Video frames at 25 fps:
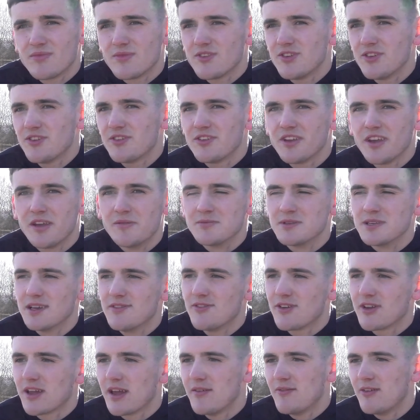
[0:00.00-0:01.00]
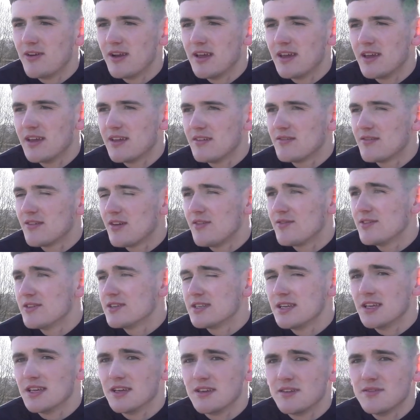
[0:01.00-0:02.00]
Just same as every game, really.
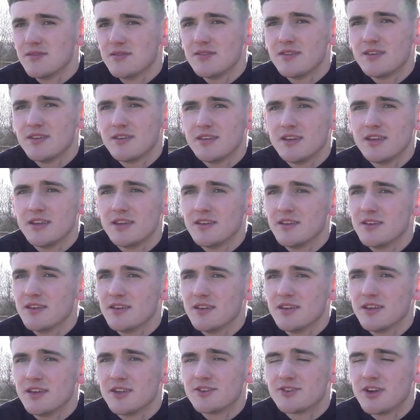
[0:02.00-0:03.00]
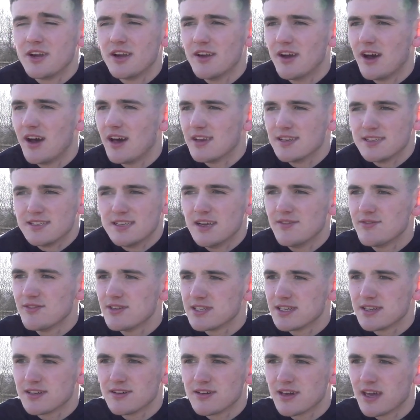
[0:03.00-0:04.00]
Obviously, you try your hardest in
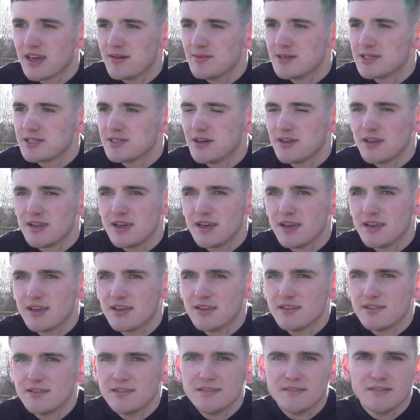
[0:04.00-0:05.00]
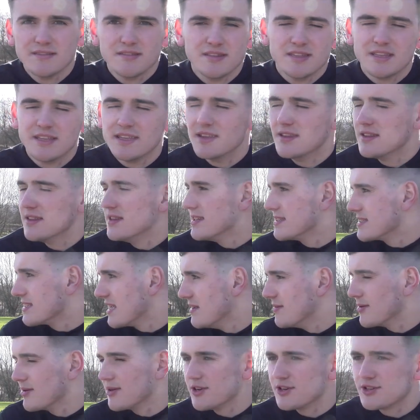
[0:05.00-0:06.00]
every single game. It's not like this
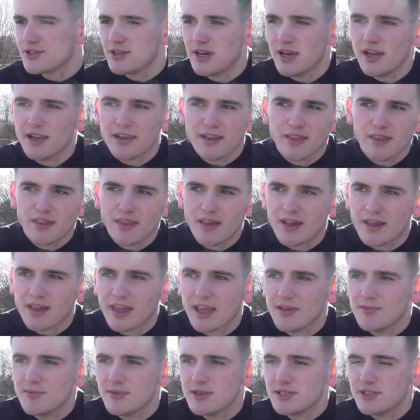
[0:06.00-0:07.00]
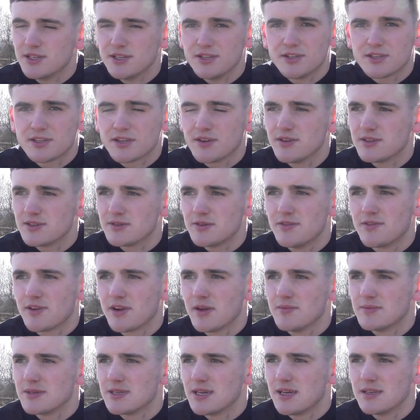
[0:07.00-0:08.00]
game you're going to try harder than that game. It's you just going to every
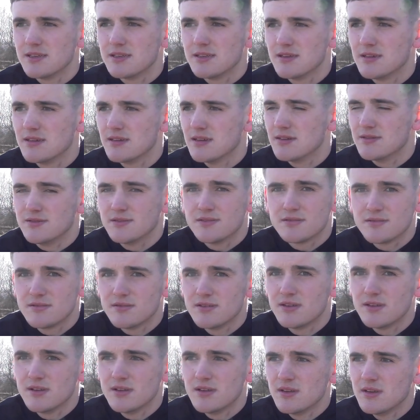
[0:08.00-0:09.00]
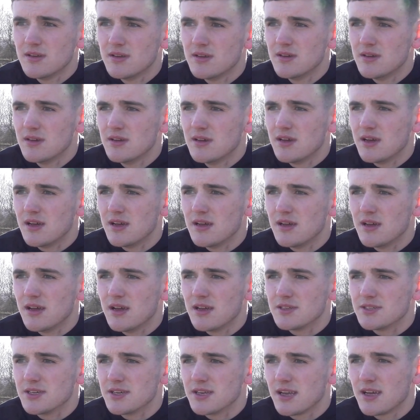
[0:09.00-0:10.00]
game
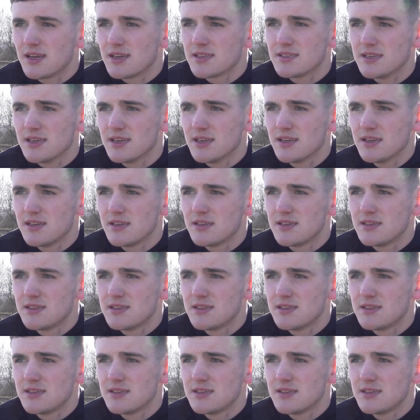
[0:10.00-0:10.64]
as you'd like to, yeah.